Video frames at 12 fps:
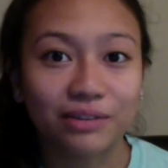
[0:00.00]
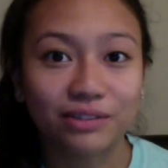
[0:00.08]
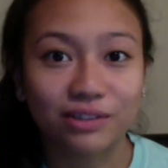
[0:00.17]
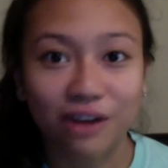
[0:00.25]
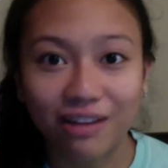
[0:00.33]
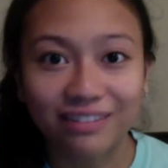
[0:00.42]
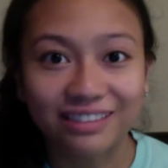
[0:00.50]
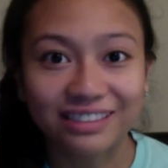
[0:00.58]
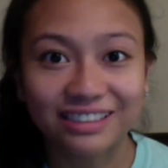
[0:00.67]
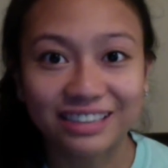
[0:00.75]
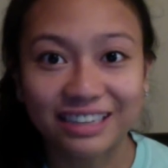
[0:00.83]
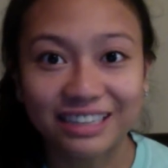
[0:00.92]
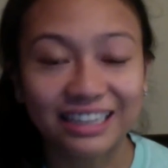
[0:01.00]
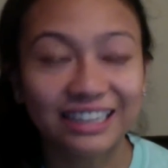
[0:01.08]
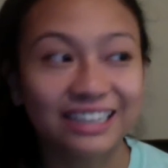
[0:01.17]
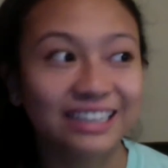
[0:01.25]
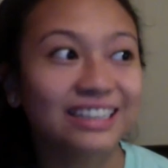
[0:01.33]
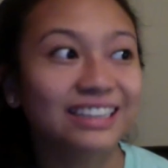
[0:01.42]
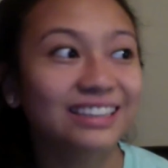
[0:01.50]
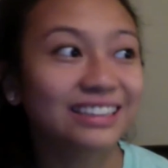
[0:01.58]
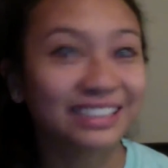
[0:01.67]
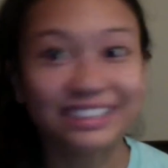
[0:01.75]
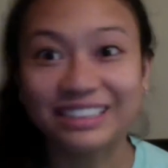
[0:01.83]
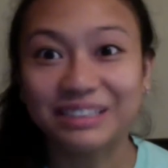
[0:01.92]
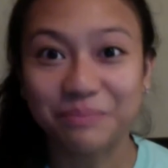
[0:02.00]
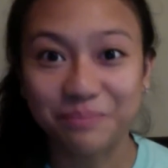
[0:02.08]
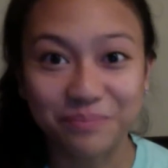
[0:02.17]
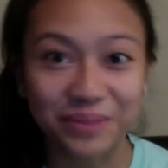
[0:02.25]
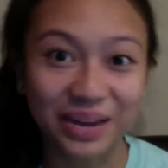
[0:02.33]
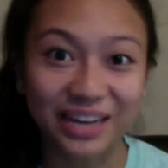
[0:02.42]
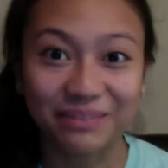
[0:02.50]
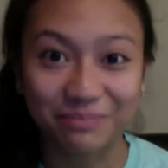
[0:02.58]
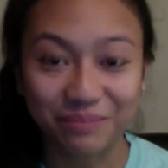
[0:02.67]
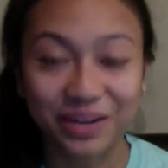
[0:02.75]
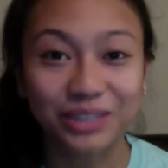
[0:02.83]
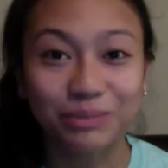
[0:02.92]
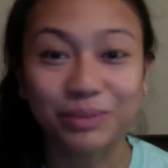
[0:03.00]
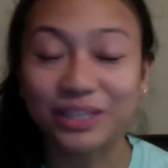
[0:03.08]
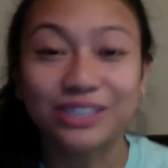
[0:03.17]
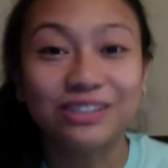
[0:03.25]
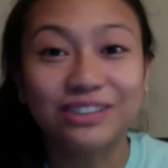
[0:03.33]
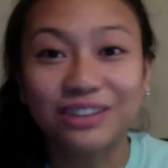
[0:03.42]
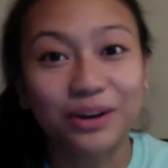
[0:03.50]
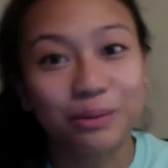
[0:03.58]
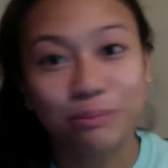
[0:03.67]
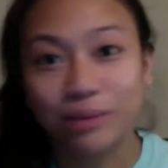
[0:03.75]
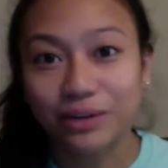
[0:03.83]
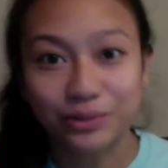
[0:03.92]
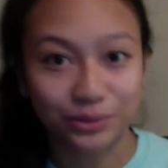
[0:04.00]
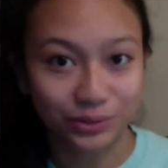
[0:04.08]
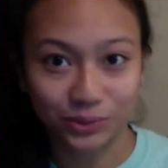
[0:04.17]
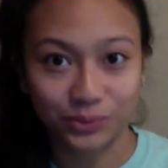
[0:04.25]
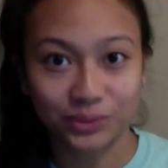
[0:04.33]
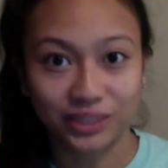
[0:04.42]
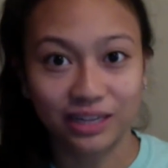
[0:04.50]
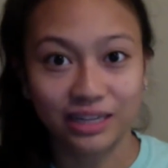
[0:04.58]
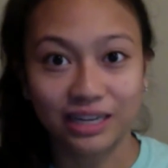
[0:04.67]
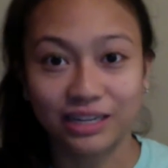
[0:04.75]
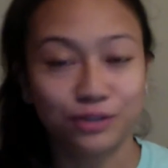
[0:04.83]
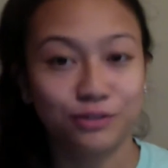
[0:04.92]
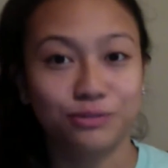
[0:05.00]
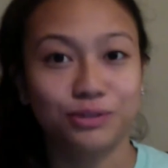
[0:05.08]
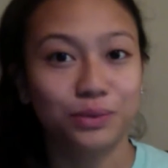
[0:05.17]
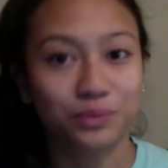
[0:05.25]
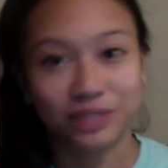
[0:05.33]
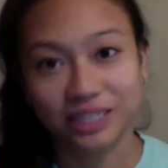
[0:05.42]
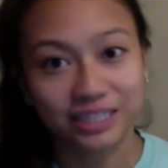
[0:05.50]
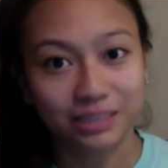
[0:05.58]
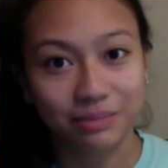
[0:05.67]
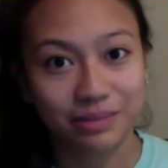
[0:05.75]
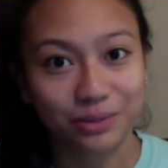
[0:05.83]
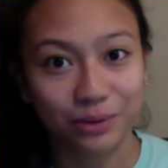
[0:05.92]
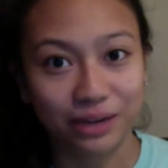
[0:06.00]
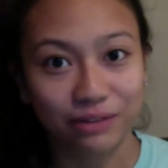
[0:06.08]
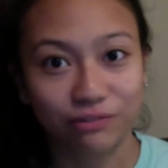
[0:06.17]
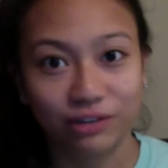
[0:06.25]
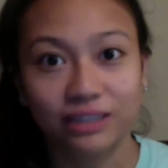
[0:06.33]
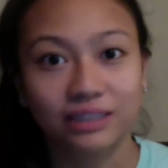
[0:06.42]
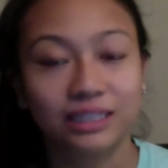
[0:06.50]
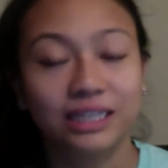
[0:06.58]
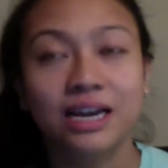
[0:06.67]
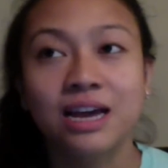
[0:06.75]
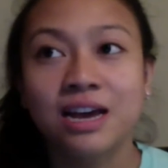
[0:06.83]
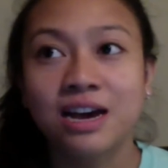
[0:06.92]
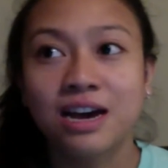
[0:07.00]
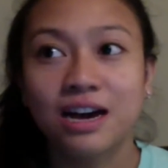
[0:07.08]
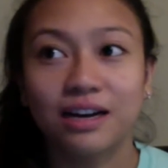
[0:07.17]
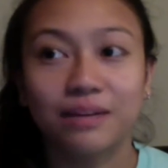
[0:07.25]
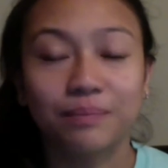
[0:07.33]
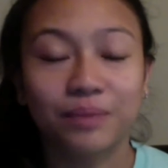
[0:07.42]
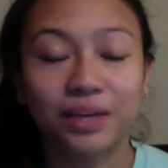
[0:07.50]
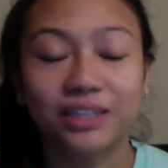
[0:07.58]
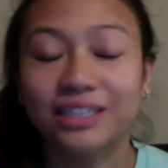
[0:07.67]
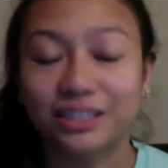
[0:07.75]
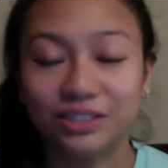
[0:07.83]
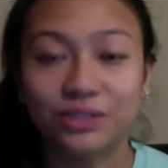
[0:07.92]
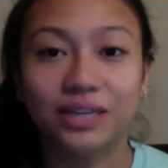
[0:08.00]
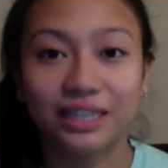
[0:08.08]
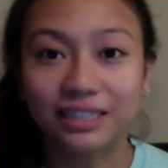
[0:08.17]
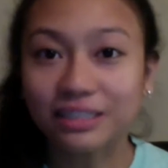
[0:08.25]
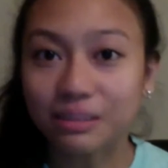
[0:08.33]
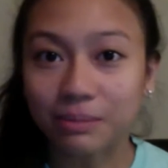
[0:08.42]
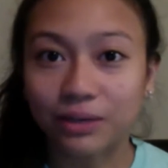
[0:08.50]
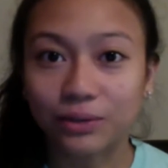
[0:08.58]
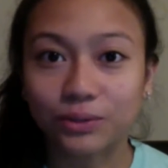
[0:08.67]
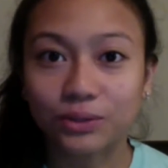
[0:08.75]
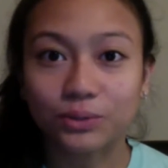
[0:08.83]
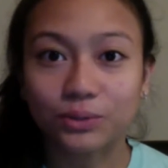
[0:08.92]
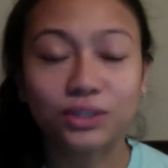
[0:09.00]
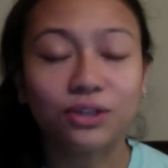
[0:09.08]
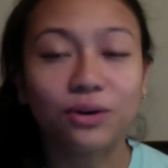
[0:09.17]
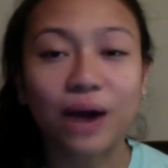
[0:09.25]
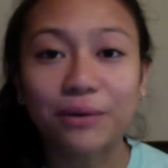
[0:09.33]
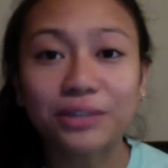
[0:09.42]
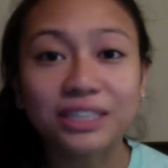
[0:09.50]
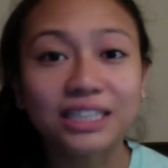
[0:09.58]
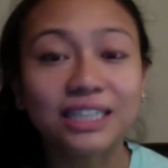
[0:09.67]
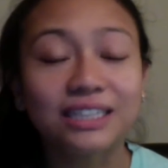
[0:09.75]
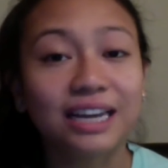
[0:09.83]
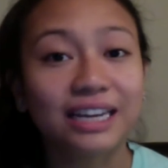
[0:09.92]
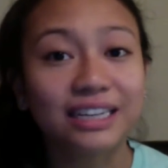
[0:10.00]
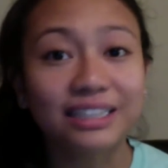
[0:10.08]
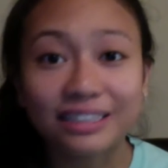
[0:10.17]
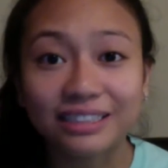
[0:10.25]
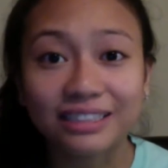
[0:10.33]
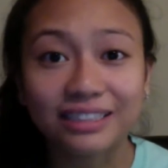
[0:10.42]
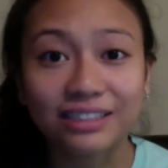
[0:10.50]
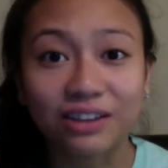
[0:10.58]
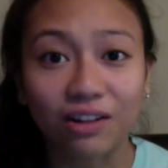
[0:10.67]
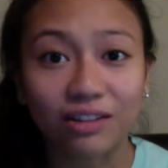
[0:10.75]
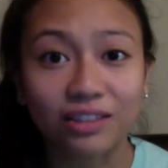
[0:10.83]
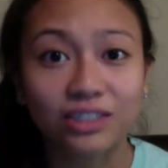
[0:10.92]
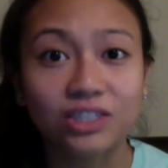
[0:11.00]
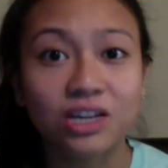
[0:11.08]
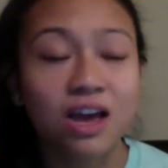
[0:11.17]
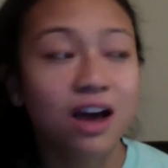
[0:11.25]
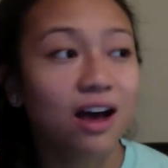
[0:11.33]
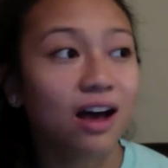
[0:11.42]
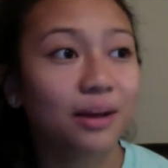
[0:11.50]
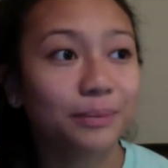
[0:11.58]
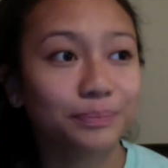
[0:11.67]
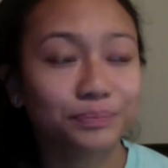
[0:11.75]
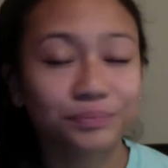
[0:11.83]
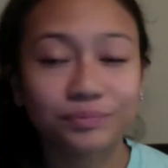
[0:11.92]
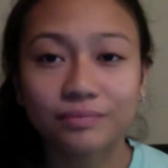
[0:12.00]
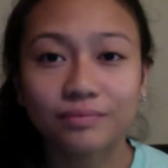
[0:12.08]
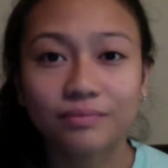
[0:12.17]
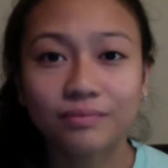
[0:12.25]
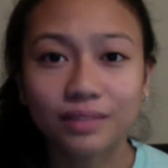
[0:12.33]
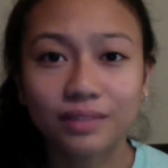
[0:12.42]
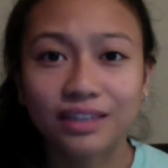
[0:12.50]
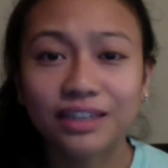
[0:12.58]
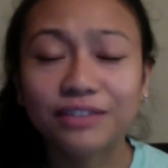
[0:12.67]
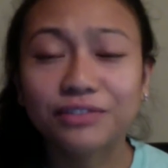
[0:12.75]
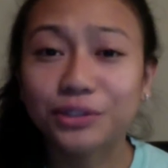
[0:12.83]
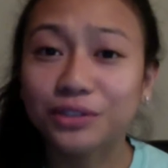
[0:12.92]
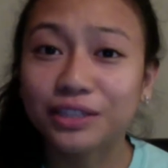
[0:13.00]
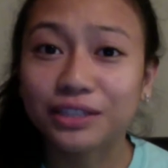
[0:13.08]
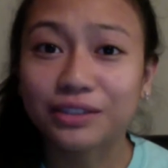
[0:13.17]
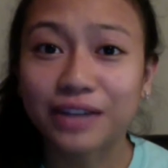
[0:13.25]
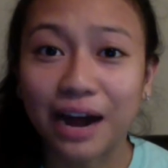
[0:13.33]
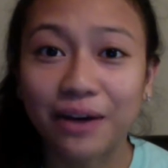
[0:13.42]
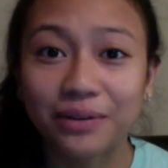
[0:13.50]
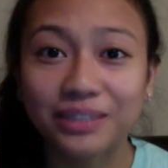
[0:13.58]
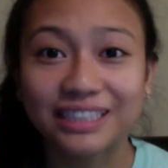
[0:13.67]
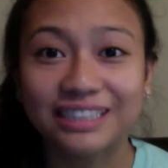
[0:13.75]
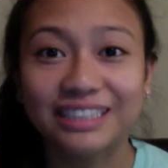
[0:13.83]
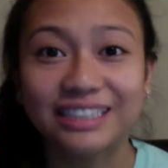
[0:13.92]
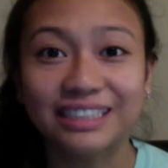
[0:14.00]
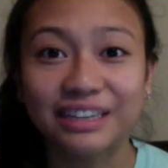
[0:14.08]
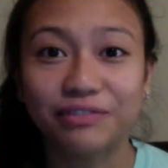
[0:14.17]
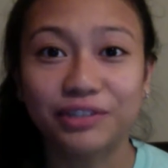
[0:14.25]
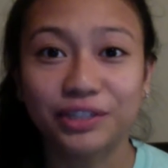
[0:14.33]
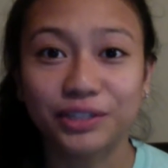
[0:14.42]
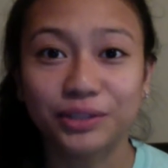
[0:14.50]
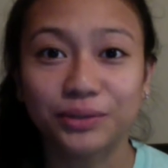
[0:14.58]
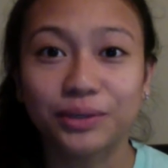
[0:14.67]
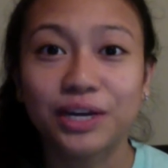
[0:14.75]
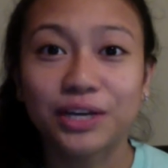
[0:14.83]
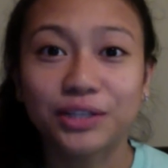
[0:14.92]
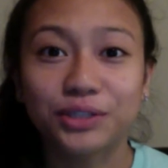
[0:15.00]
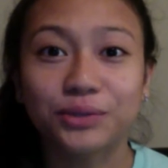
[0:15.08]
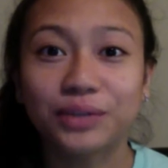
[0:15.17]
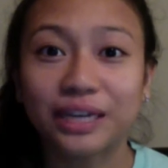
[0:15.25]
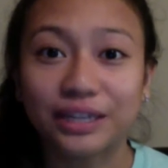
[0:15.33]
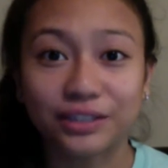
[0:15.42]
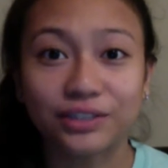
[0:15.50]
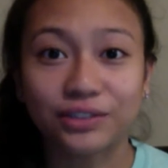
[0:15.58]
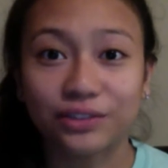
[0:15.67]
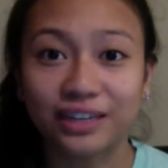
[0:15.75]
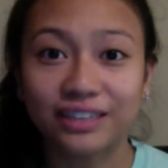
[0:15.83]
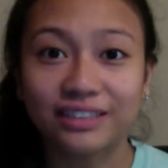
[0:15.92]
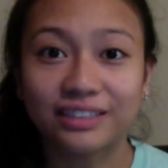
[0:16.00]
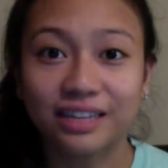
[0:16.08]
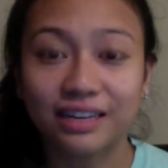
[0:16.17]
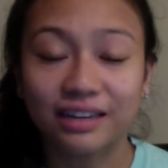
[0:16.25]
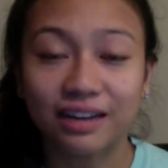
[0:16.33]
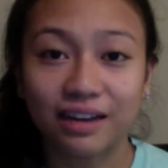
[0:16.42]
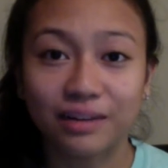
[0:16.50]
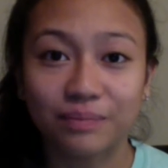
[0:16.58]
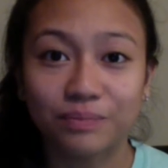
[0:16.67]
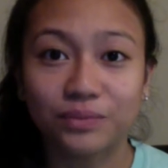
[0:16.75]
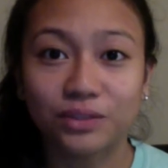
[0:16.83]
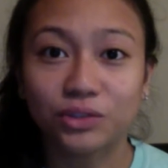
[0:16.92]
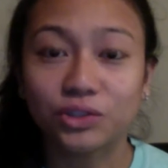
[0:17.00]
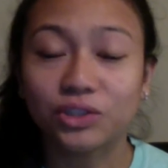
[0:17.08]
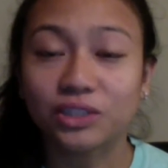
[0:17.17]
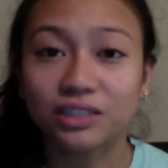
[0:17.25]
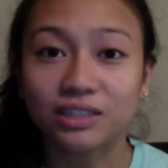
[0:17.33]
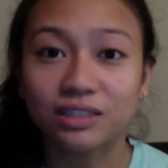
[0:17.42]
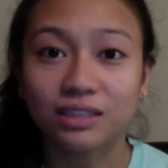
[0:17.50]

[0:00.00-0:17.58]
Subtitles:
not studying this much because you're not in medical school yet, and you don't need to be, quite frankly, until you get into medical school. So I would say take it easy in college. If 2 to 3 hours isn't enough for you to get good grades, then you should just